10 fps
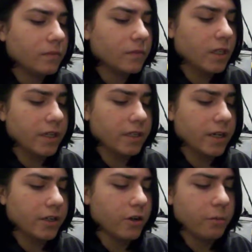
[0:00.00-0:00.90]
He's
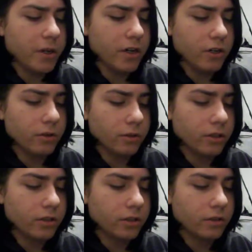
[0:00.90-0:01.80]
like, don't be a
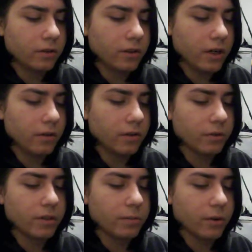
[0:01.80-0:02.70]
douche.
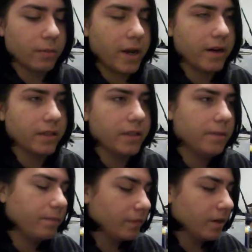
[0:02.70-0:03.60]
Don't support piracy.
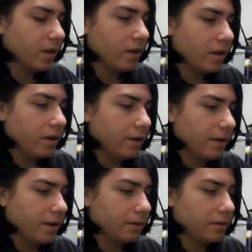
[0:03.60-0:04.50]

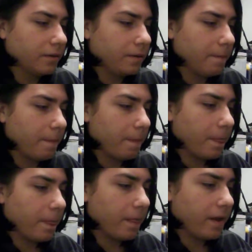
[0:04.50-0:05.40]
Now,
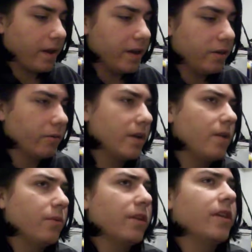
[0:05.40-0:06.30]
I
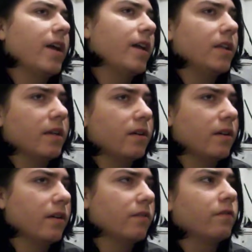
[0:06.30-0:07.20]
agree with the idea
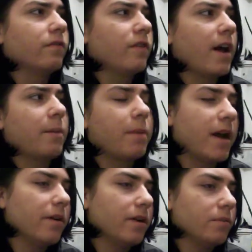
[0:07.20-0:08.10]
of not
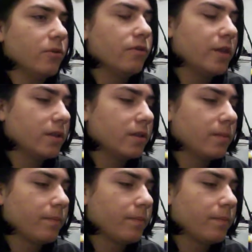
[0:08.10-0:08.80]
pirating movies